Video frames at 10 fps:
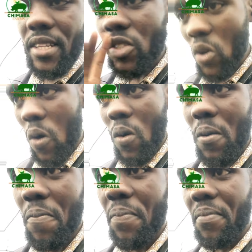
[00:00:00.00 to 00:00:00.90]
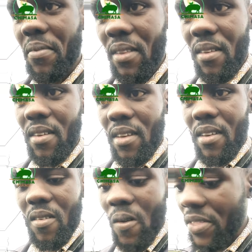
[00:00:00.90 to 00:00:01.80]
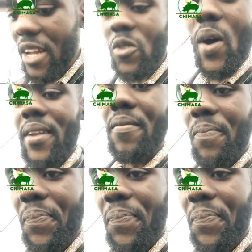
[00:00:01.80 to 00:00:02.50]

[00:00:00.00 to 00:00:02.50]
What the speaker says: So on that one,